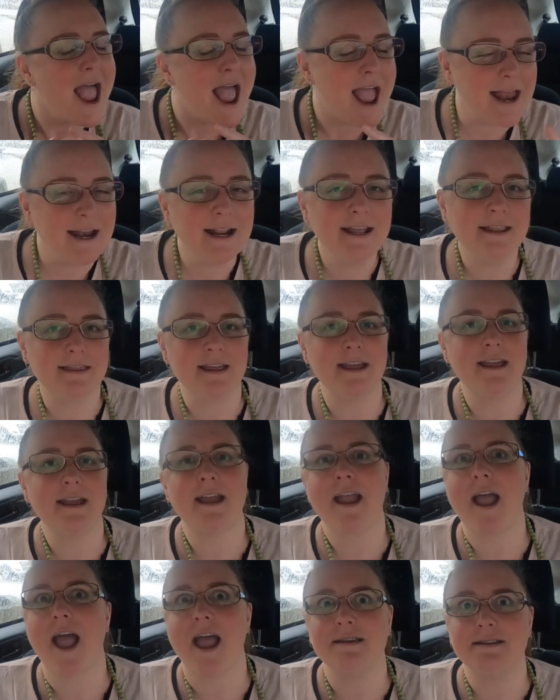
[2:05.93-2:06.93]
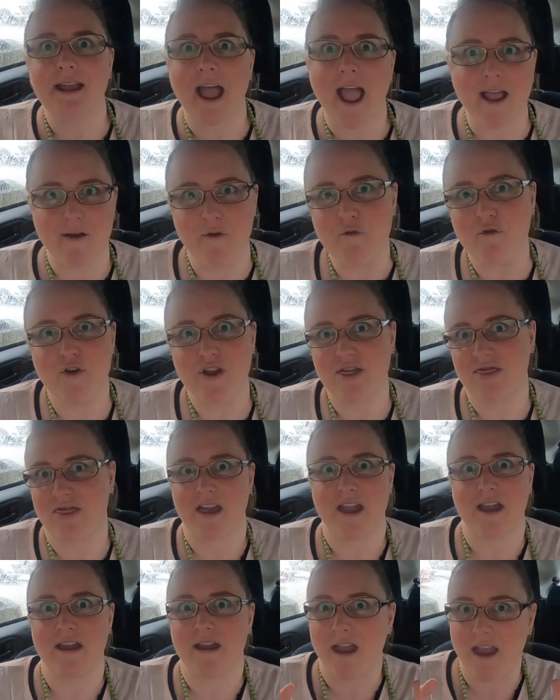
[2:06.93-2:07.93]
anything and
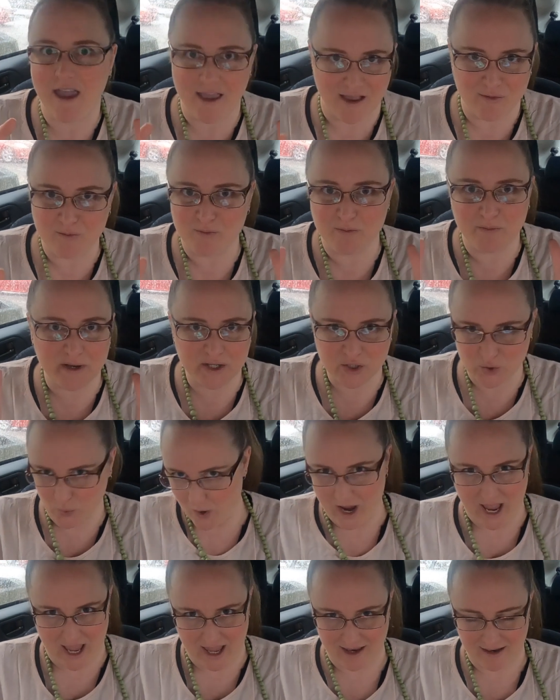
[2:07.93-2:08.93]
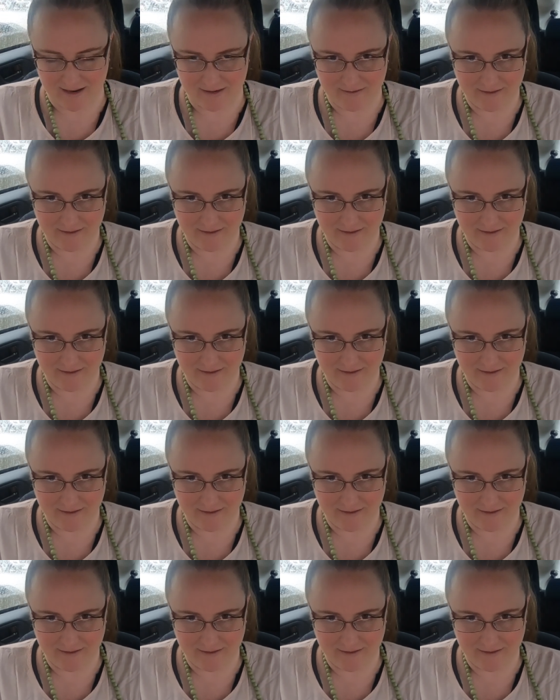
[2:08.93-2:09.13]
everything in between.